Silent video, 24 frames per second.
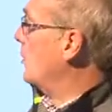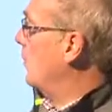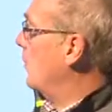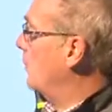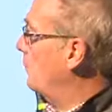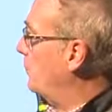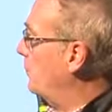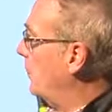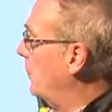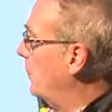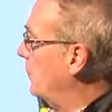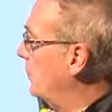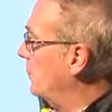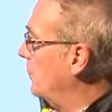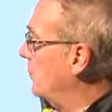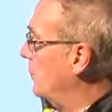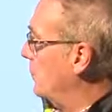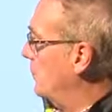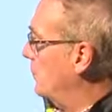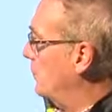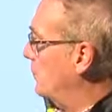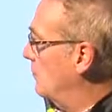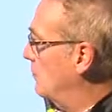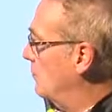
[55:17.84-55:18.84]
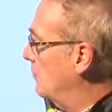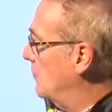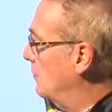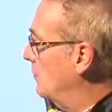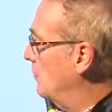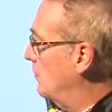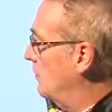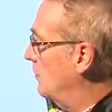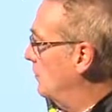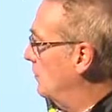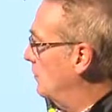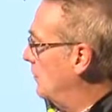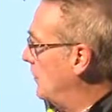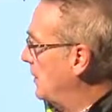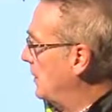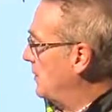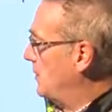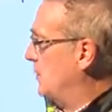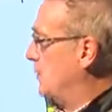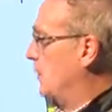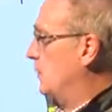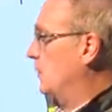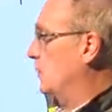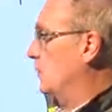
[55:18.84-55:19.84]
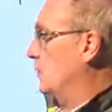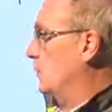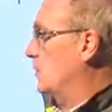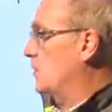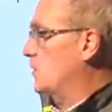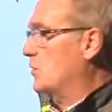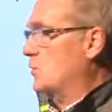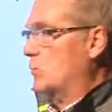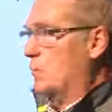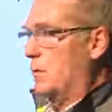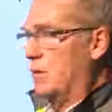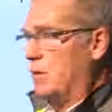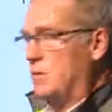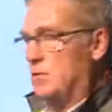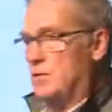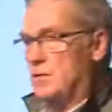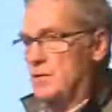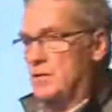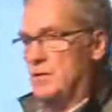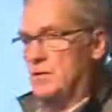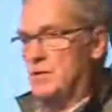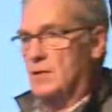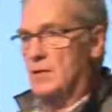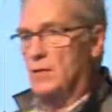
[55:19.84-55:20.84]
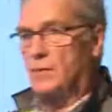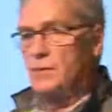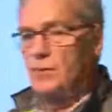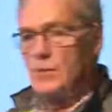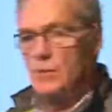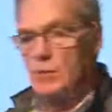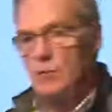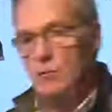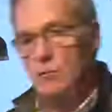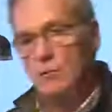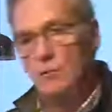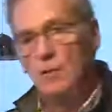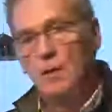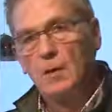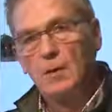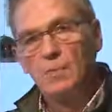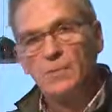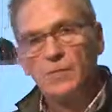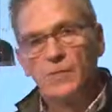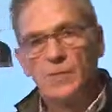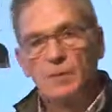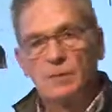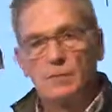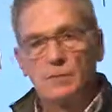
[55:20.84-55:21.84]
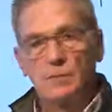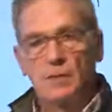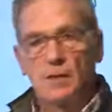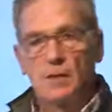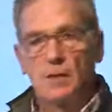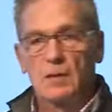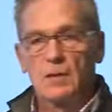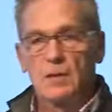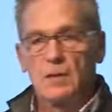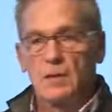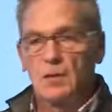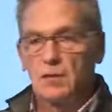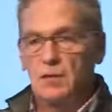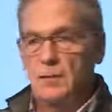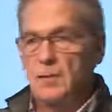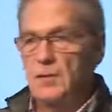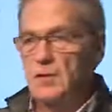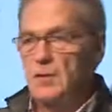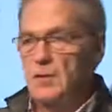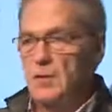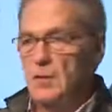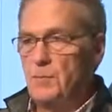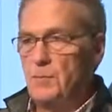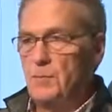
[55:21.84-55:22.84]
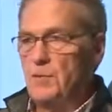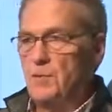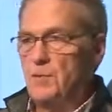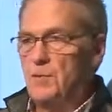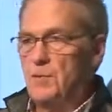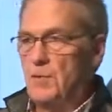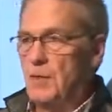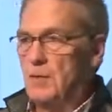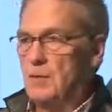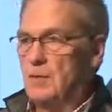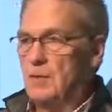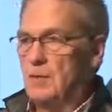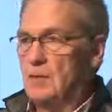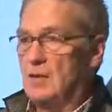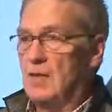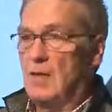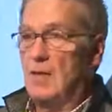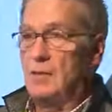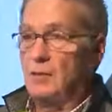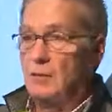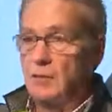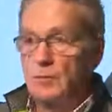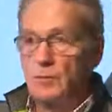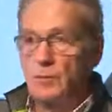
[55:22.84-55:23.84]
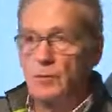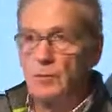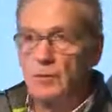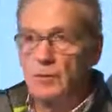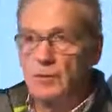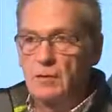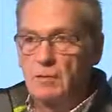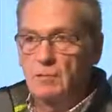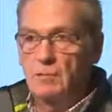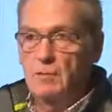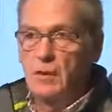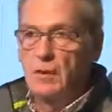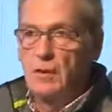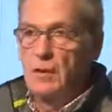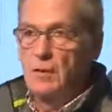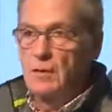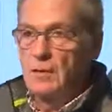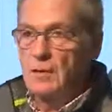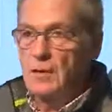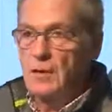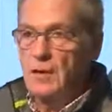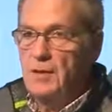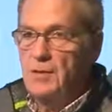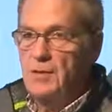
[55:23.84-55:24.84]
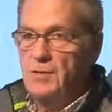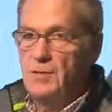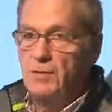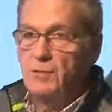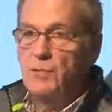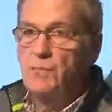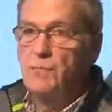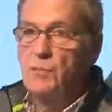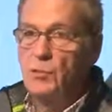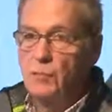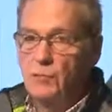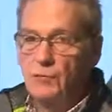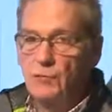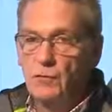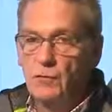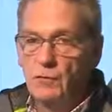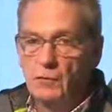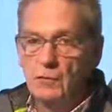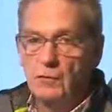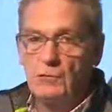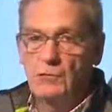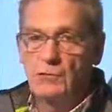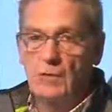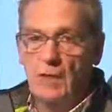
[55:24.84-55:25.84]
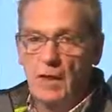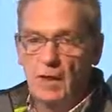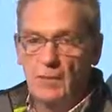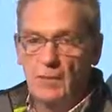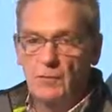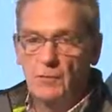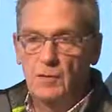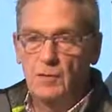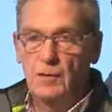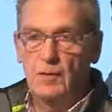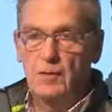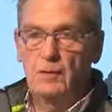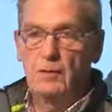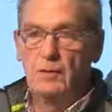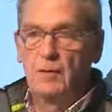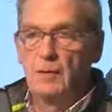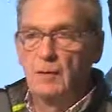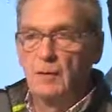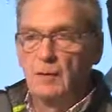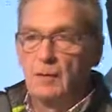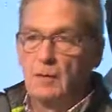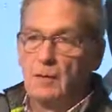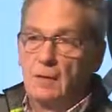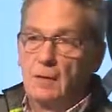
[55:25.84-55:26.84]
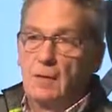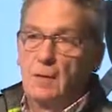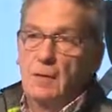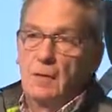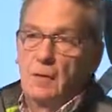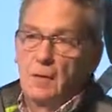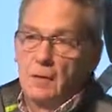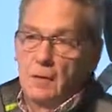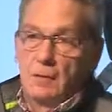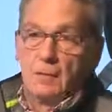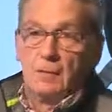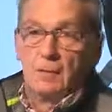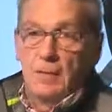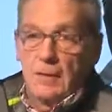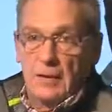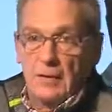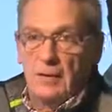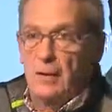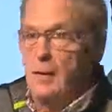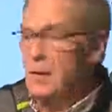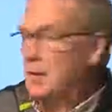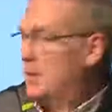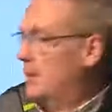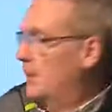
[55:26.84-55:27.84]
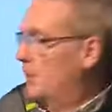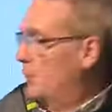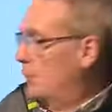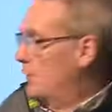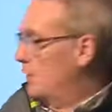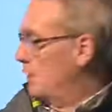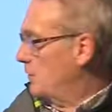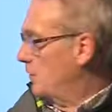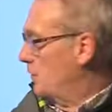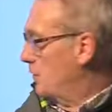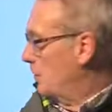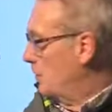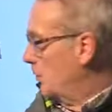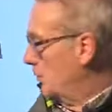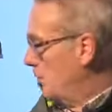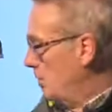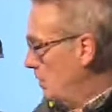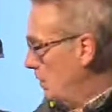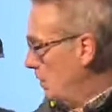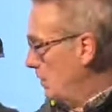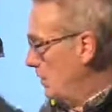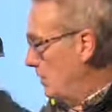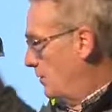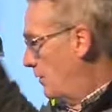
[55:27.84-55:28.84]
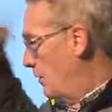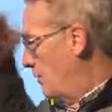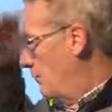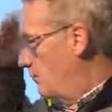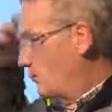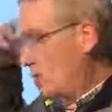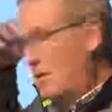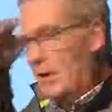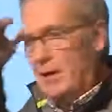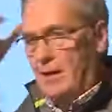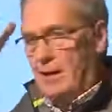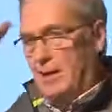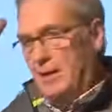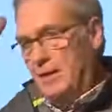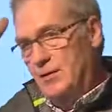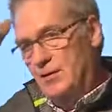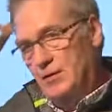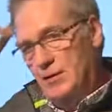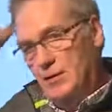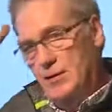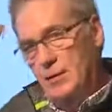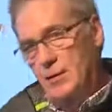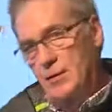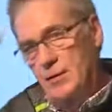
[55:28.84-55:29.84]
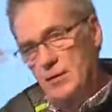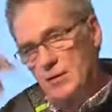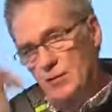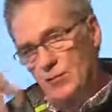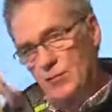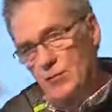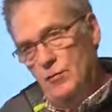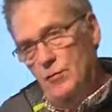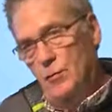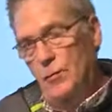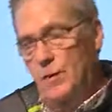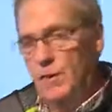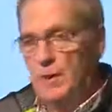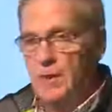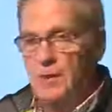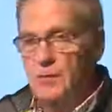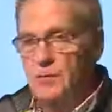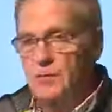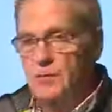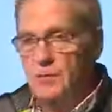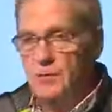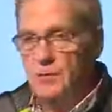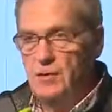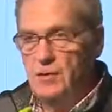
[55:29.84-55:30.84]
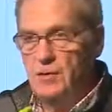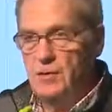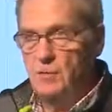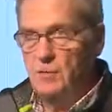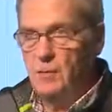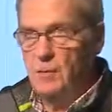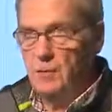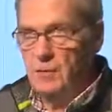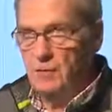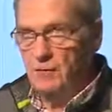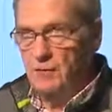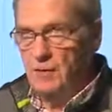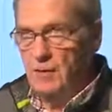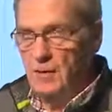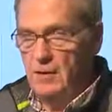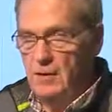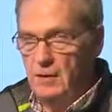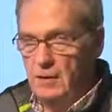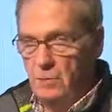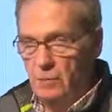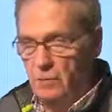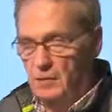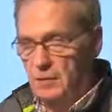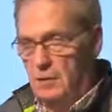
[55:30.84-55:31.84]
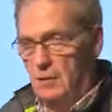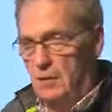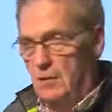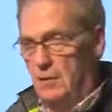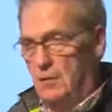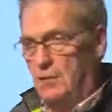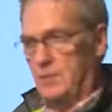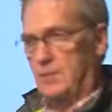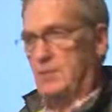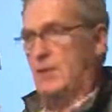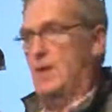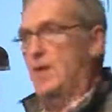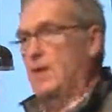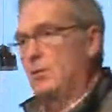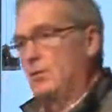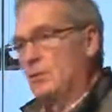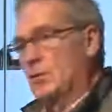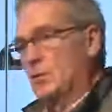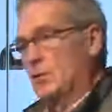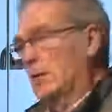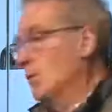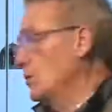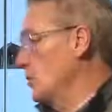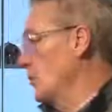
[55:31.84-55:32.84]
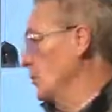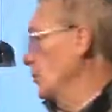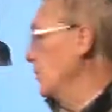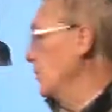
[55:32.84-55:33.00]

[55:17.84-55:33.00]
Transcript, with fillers: complex, and there is the big, biggest argument is whether this is something you, uh, so to speak, subcontract to Daimler, who in the case of Movil, Daimler, big car company, they've realized that cars are on the way out, so they said we better find out what our next game is going to